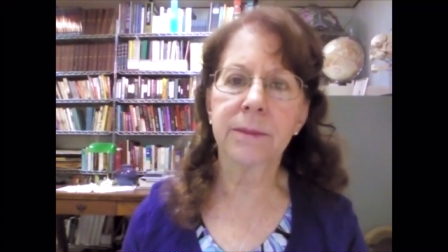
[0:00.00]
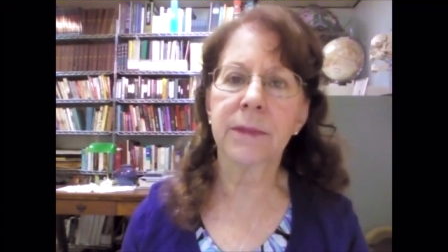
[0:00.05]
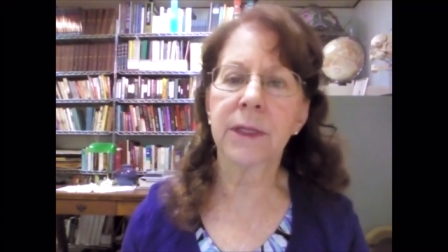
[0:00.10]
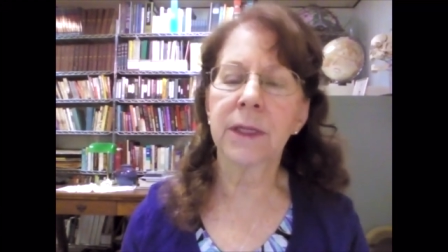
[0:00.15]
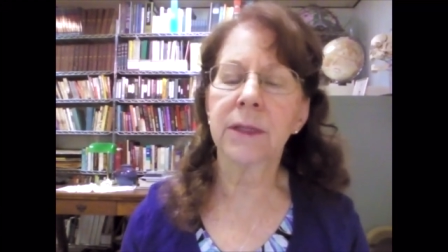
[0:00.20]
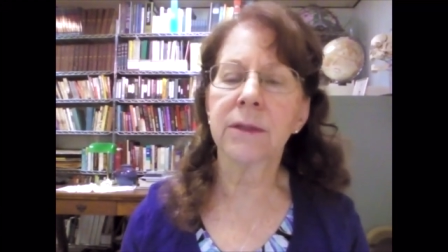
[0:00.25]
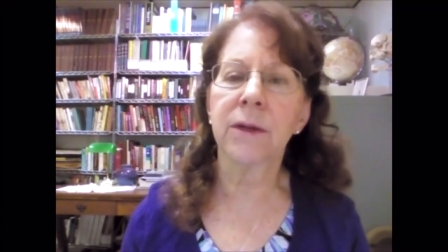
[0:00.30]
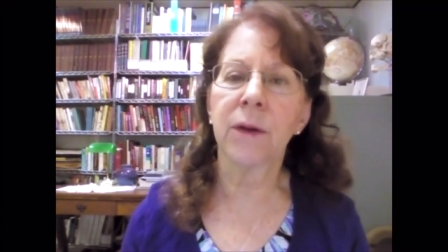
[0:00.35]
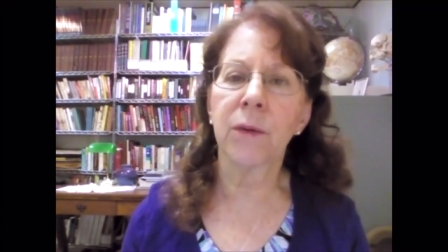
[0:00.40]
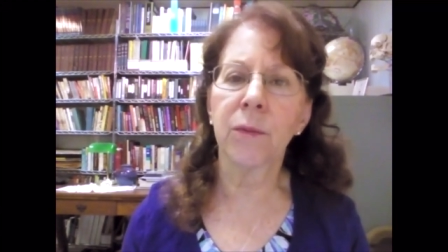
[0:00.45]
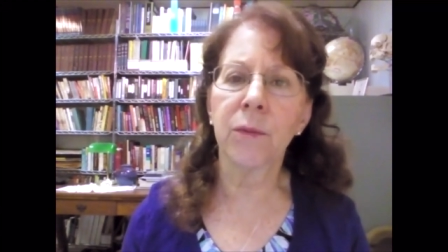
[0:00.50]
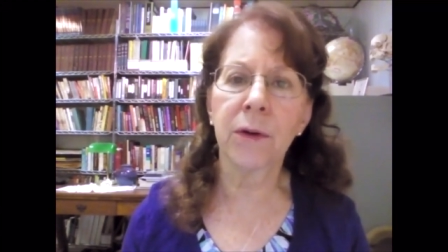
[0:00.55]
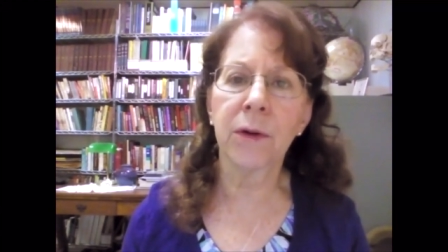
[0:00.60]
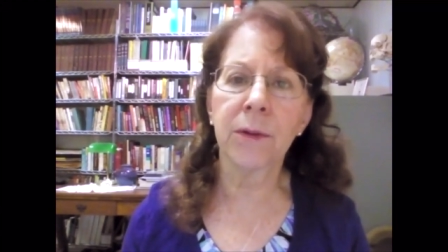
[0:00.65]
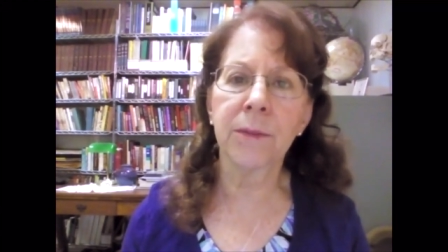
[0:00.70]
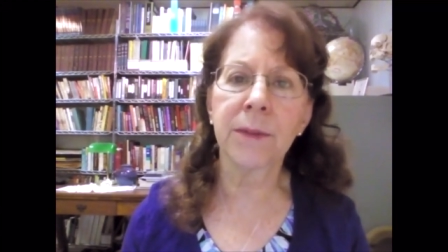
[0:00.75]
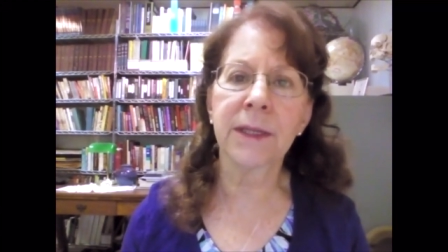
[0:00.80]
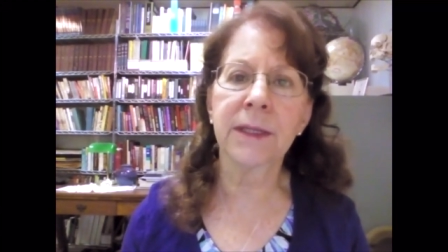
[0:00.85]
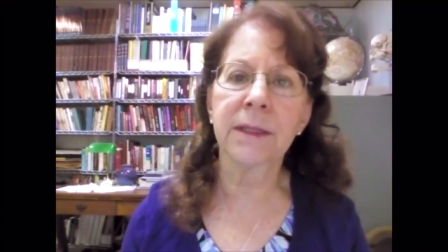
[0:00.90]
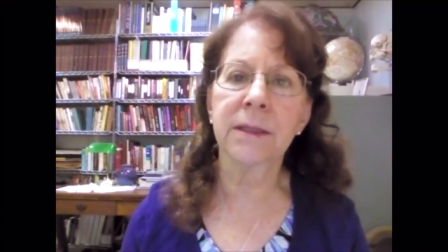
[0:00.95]
you know,
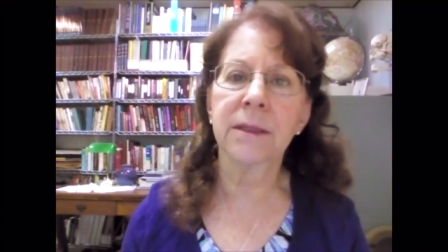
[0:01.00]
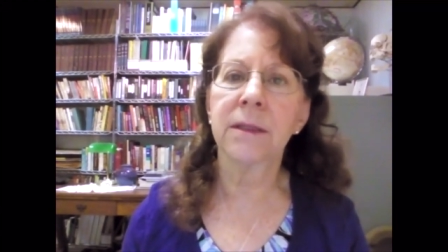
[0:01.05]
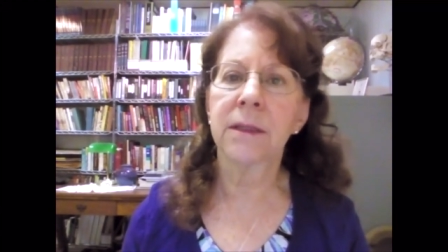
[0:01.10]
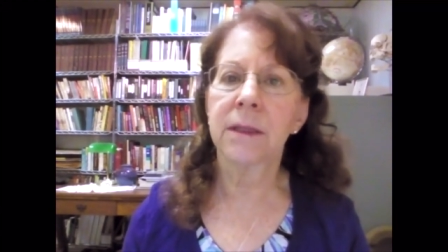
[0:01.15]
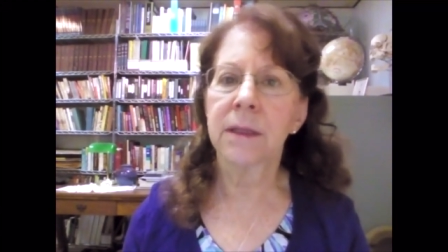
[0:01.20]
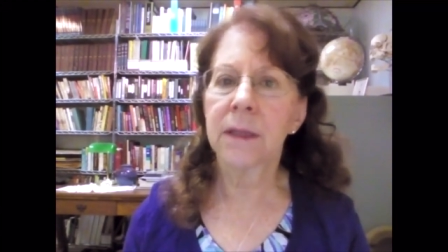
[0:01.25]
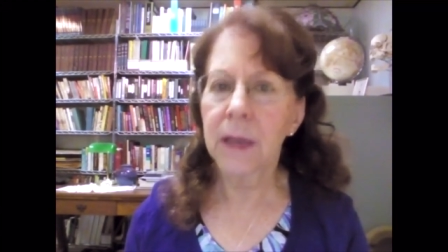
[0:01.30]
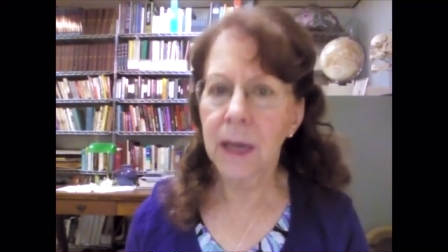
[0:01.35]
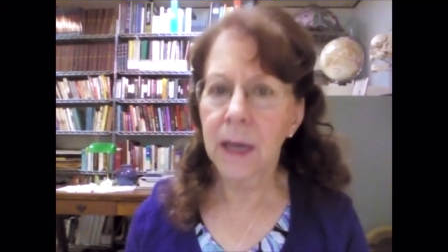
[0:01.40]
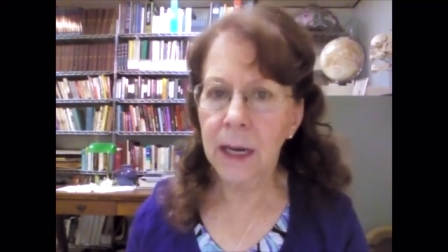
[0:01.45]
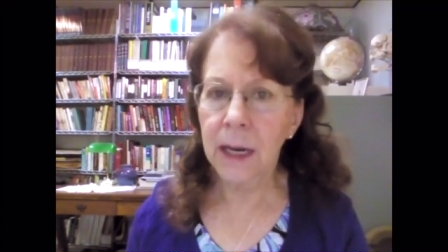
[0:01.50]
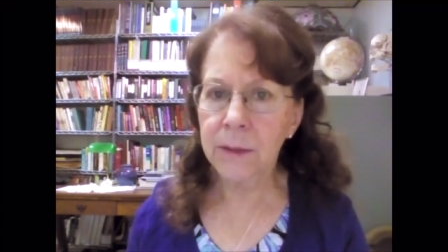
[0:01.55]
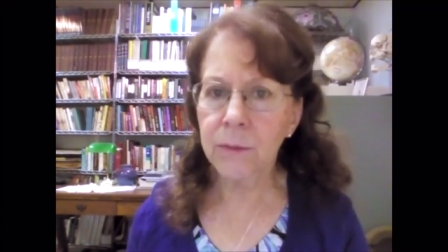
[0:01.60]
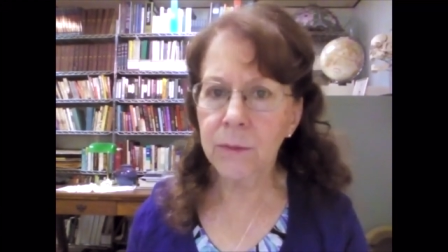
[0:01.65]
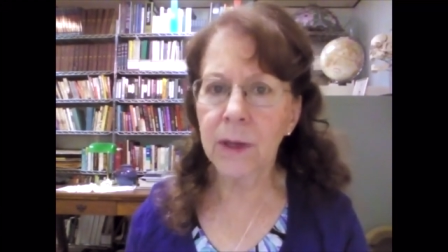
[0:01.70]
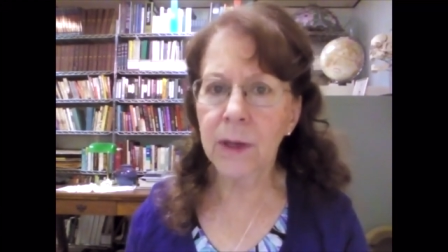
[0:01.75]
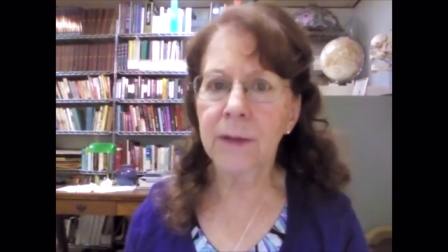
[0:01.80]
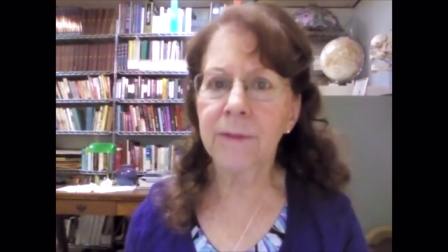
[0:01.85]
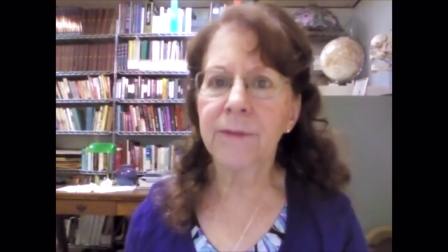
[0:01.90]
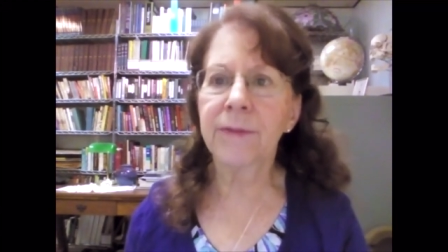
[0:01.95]
woman on
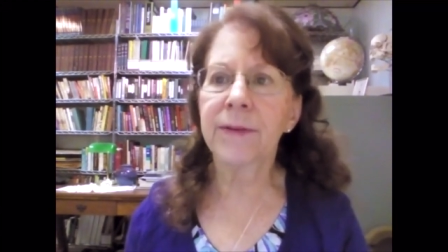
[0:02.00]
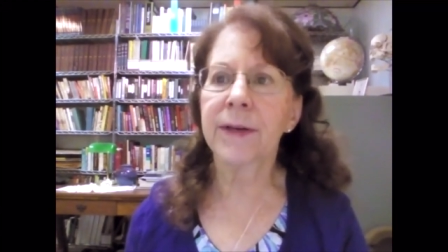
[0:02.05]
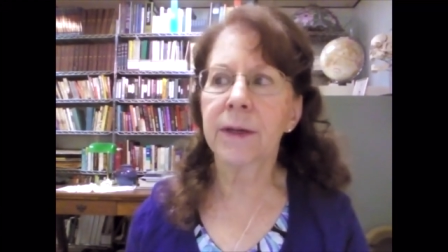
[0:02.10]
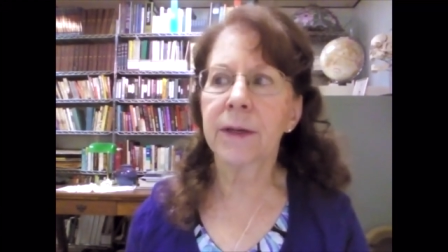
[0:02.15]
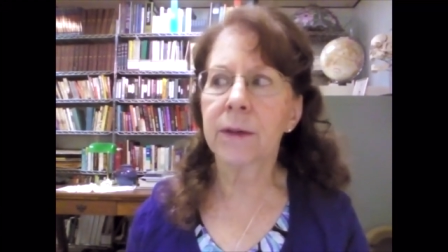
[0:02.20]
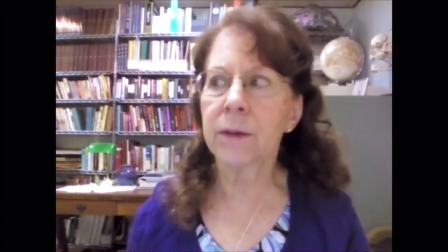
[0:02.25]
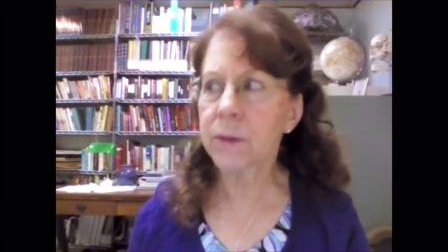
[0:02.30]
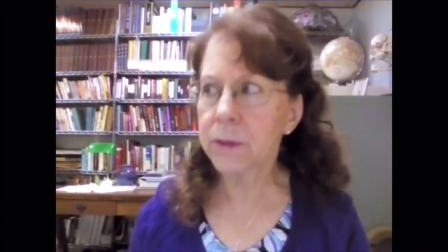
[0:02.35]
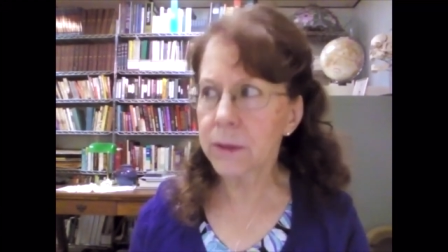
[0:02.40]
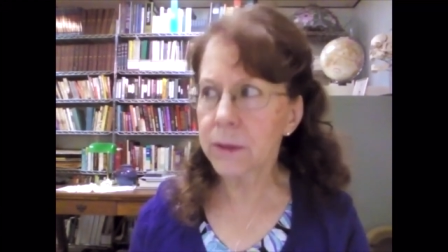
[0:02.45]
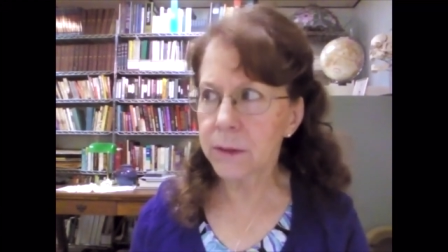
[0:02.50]
welfare